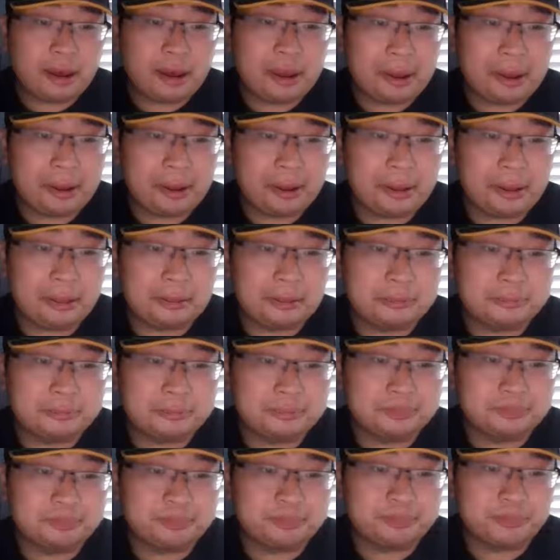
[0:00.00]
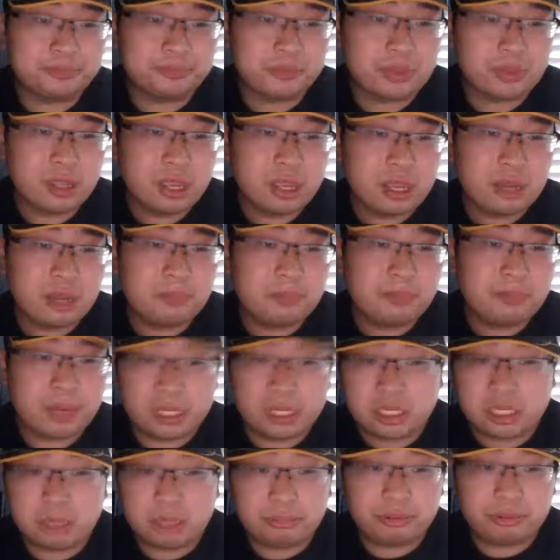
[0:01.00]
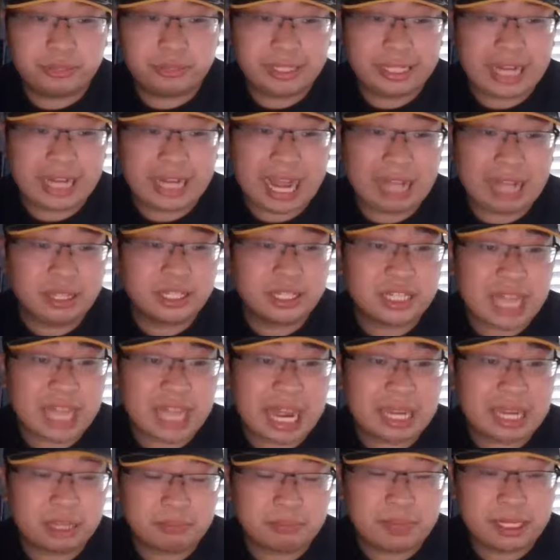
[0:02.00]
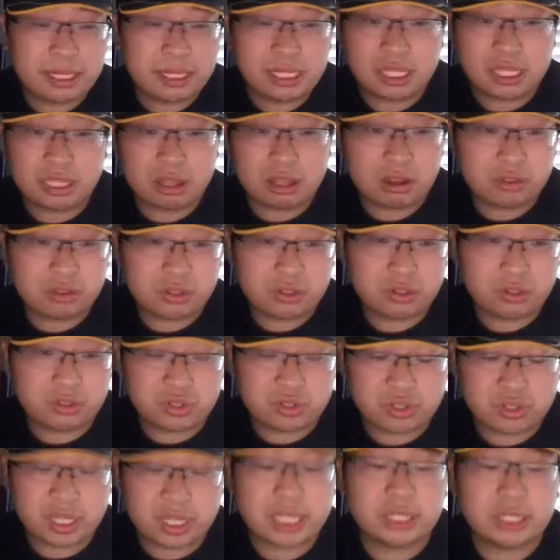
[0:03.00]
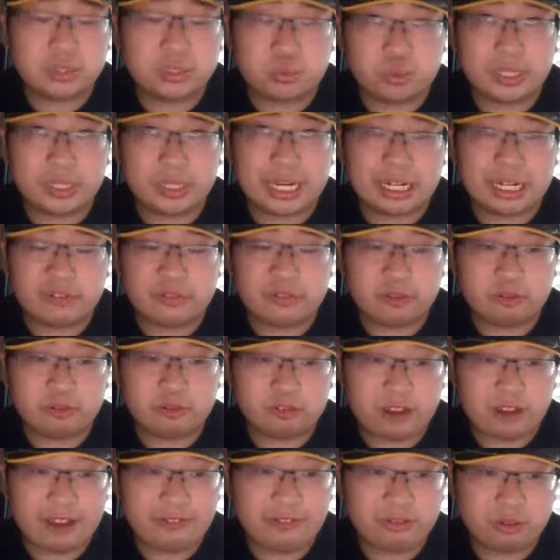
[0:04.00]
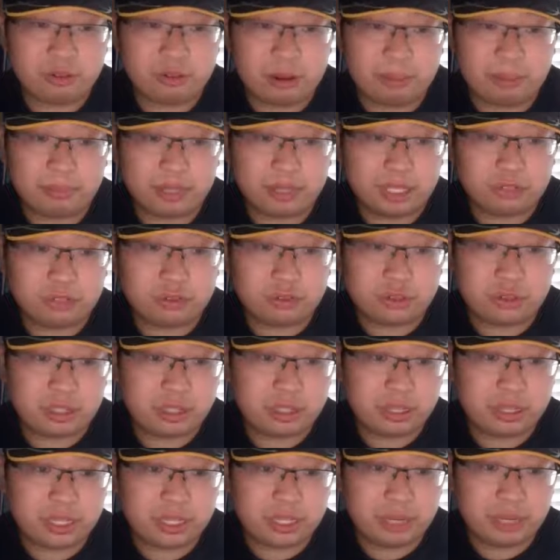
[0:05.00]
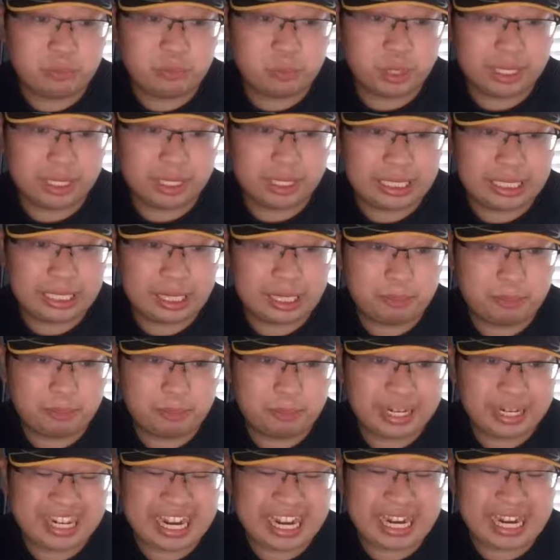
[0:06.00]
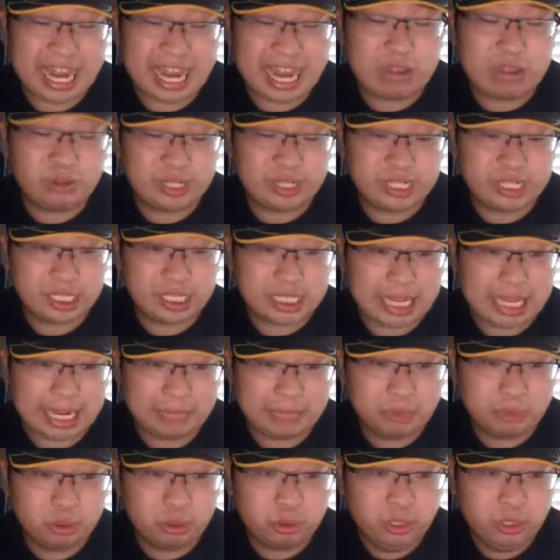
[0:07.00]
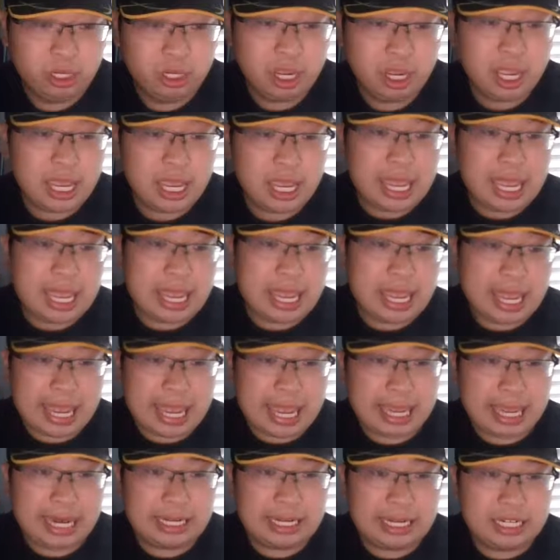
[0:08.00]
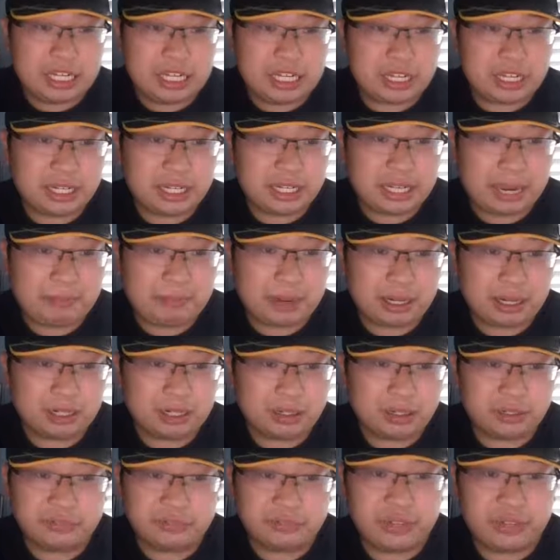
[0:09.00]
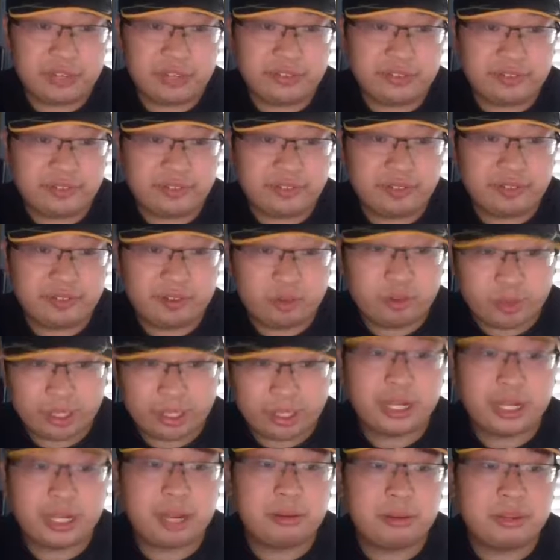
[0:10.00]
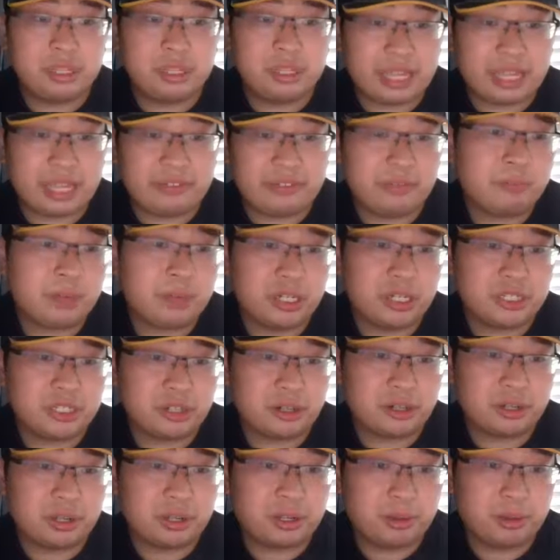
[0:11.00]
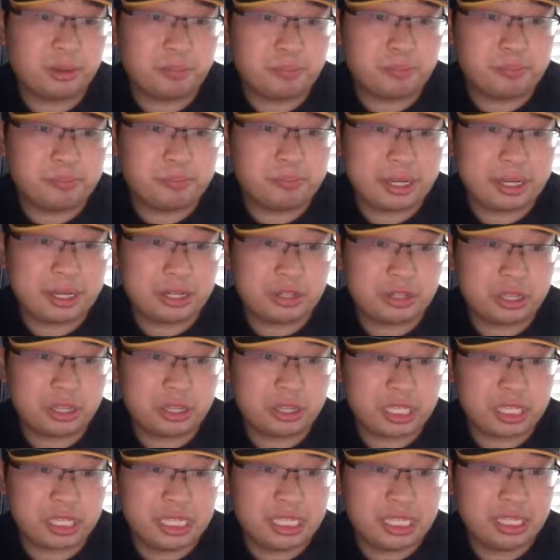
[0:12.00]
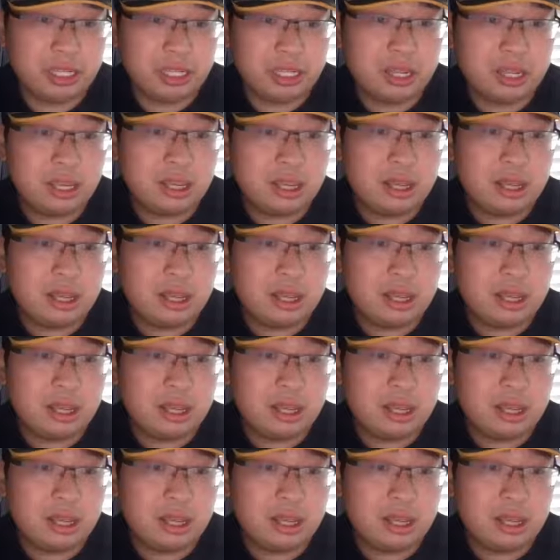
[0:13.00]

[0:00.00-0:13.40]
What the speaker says: Bud Debris. Alex Heisman is also a 2020 NFL draft, so I'm interested in seeing what he can bring out in the table. And inside linebackers, Vince Williams and Devin Bush are the players to see.